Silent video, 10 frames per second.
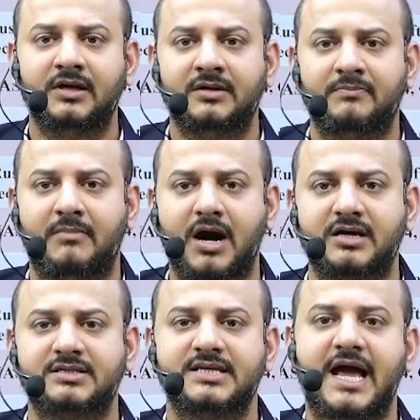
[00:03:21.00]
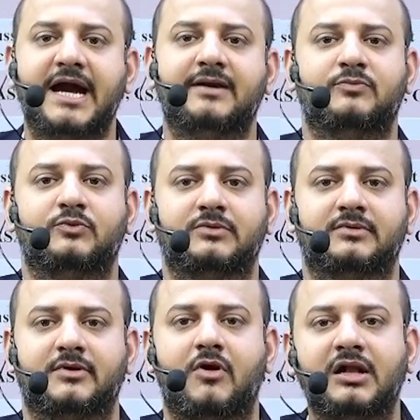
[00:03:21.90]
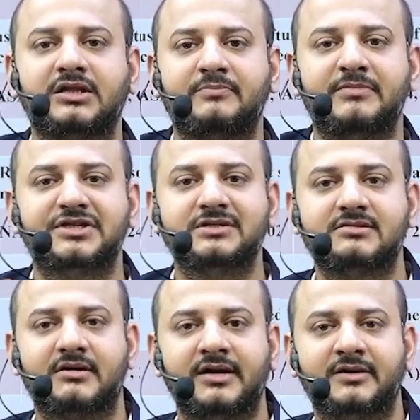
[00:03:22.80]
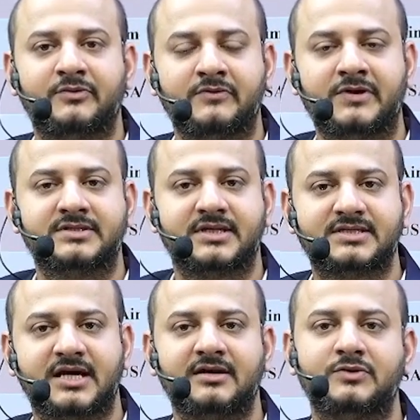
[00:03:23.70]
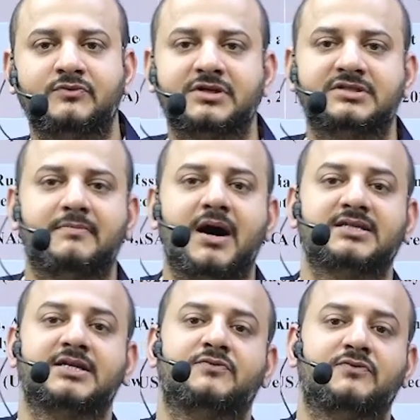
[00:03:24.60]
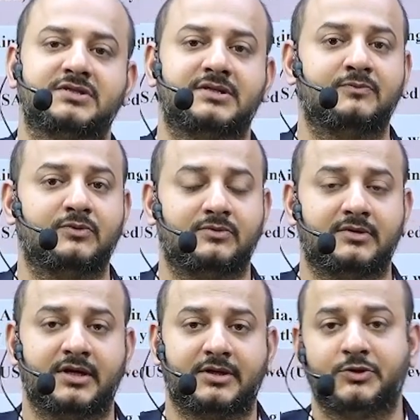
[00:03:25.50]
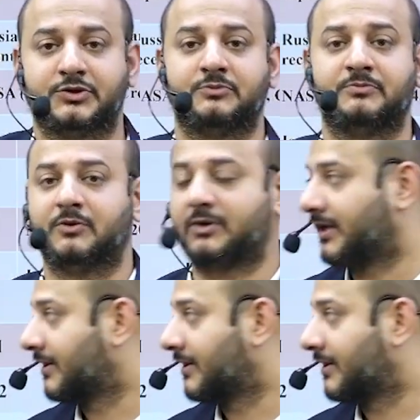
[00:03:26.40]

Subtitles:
Mars and Moon. All the missions relate towards the Sun, towards the Mars and towards the Moon. You should be knowing.